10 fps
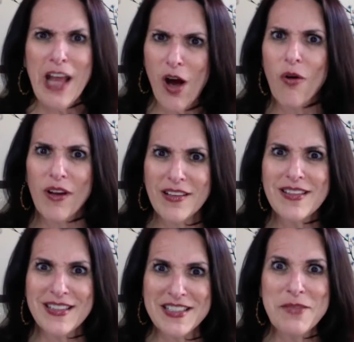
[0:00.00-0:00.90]
i know
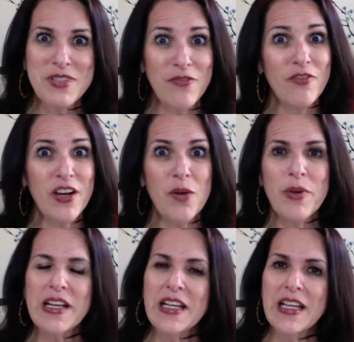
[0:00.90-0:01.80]
it seems unfair
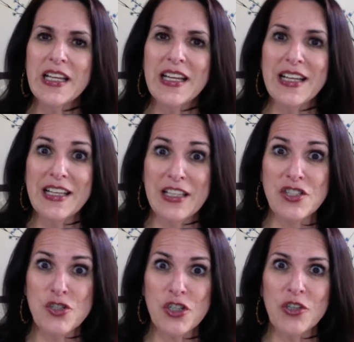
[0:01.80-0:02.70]
but it,
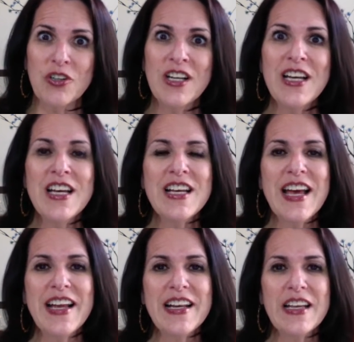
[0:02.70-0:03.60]
it's true
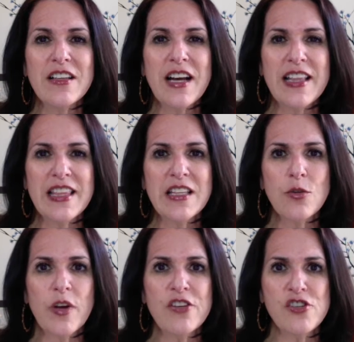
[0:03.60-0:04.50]
and I
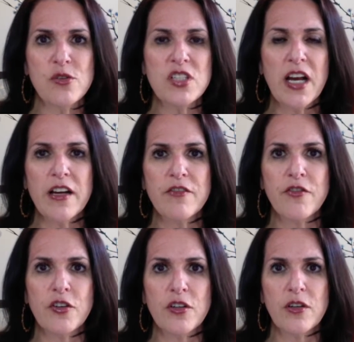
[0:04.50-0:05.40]
think the ratio is higher
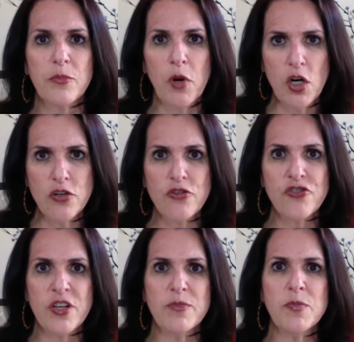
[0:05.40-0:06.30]
for
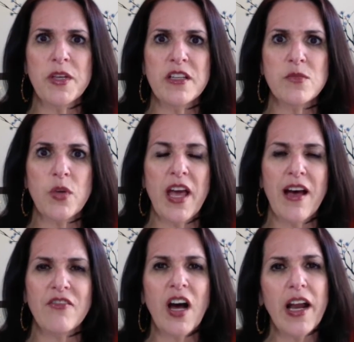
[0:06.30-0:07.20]
partnerships because we
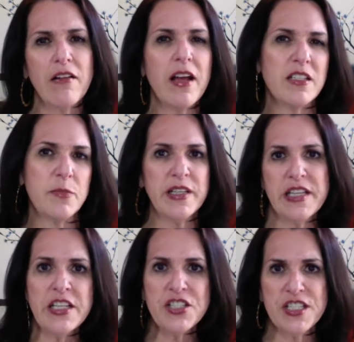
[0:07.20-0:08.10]
have higher
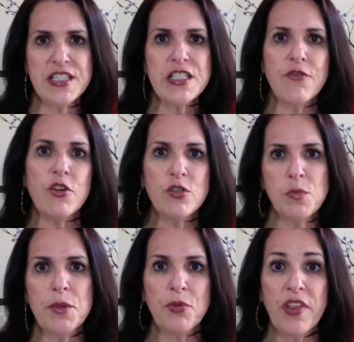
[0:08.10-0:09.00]
expectations of
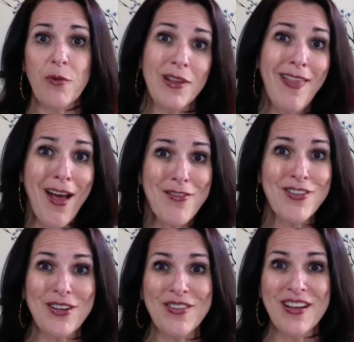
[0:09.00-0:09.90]
those people that we
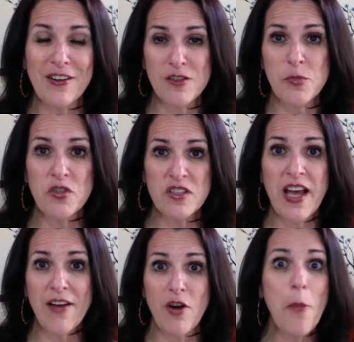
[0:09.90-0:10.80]
love, you know, that are supposed
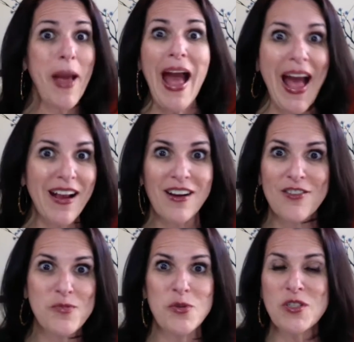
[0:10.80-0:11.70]
to have our back,
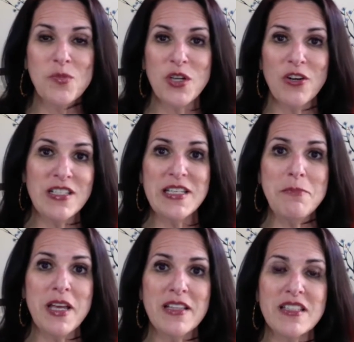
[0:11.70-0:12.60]
are supposed to be our
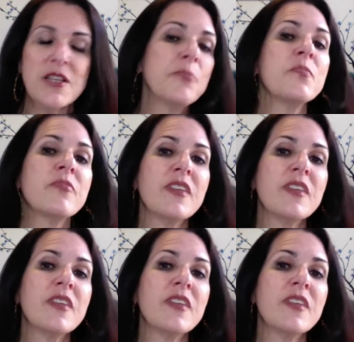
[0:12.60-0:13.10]
teammates.